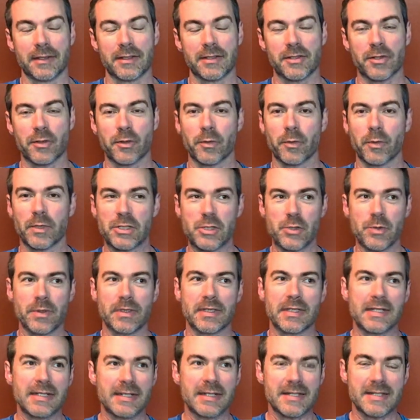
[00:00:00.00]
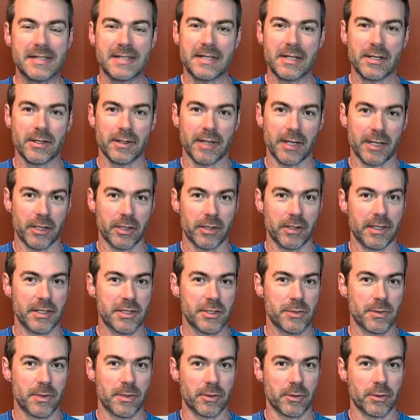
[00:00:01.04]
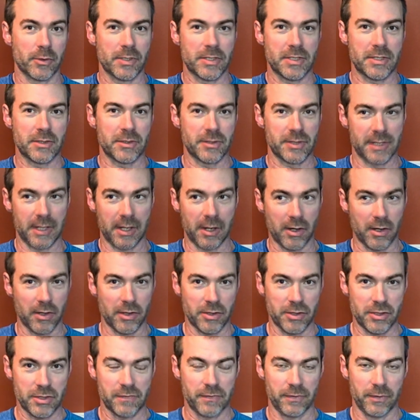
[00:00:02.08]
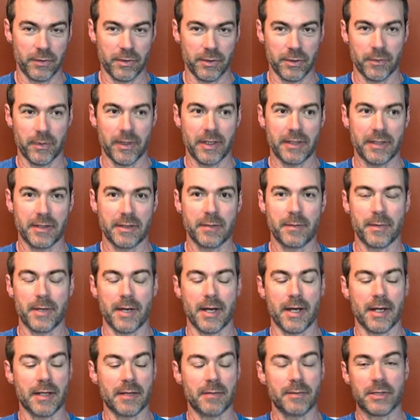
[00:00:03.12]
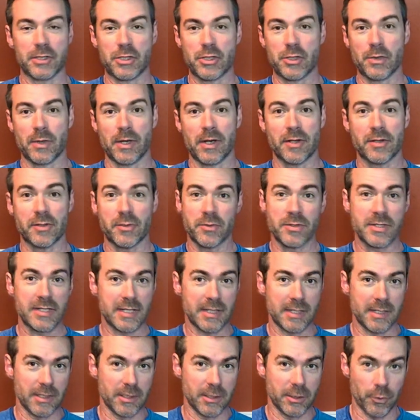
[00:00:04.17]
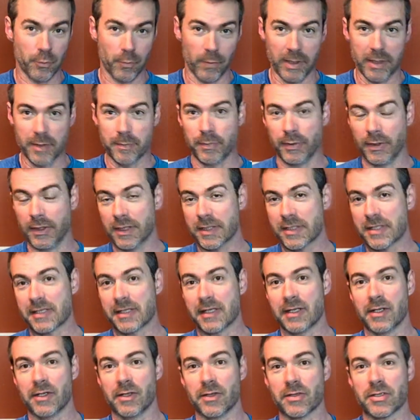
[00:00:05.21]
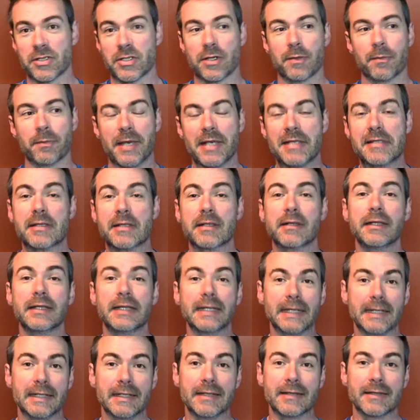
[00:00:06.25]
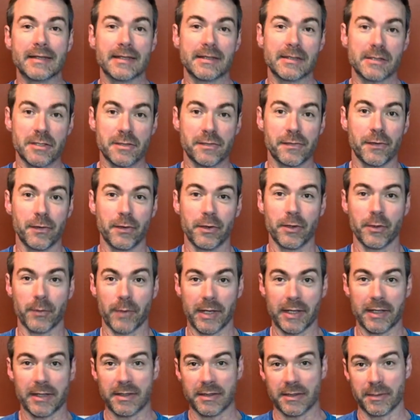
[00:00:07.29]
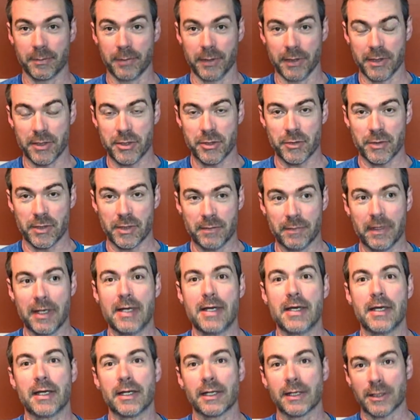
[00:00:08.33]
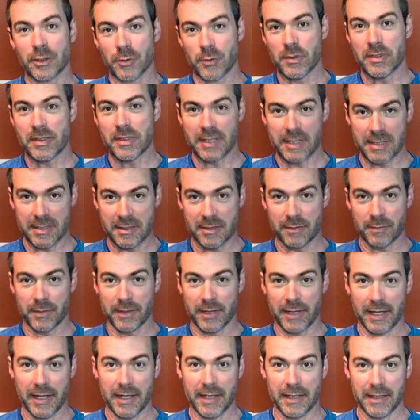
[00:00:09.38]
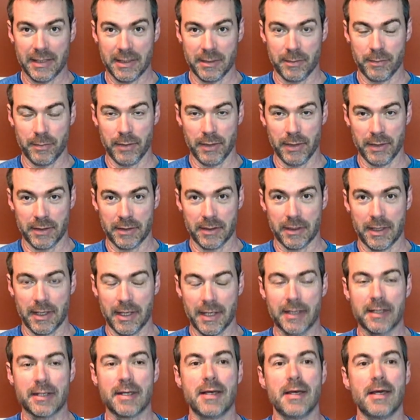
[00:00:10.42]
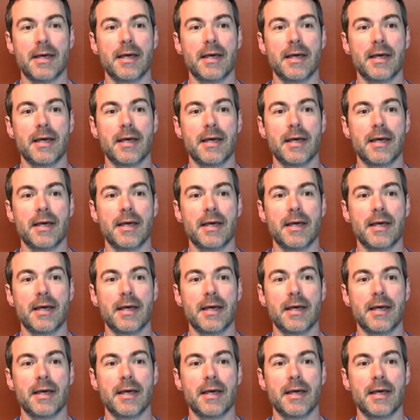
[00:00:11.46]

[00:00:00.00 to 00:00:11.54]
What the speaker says: so what you tend to see are like cholesterol crystals that aren't just floating around in the body, but you also see your red blood cells. Basically anything that's floating around in the bloodstream, you see some of that in a blood clot.